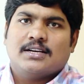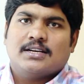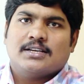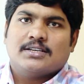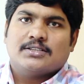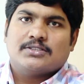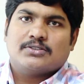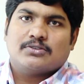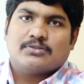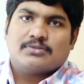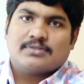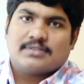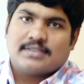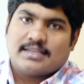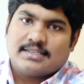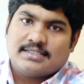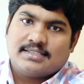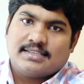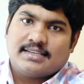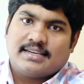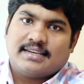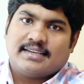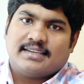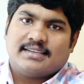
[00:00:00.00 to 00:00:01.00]
So
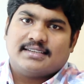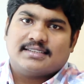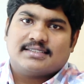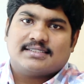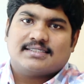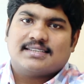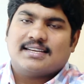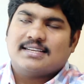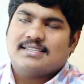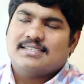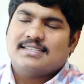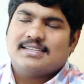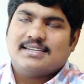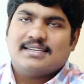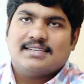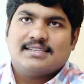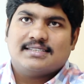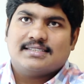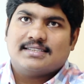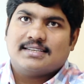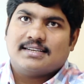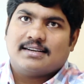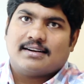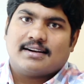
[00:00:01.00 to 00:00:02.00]
surgery. Surgery
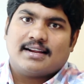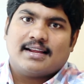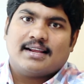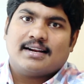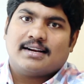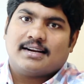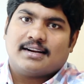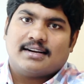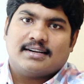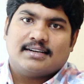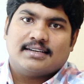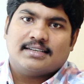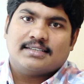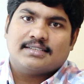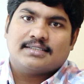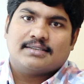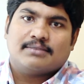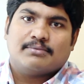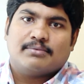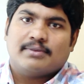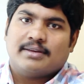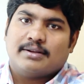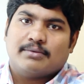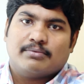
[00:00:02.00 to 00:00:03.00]
is a rare
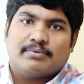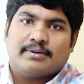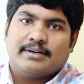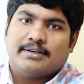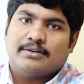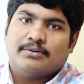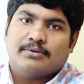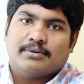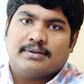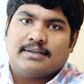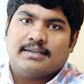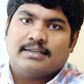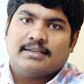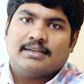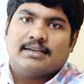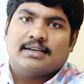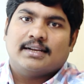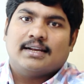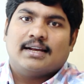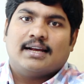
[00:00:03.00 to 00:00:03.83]
condition where we do it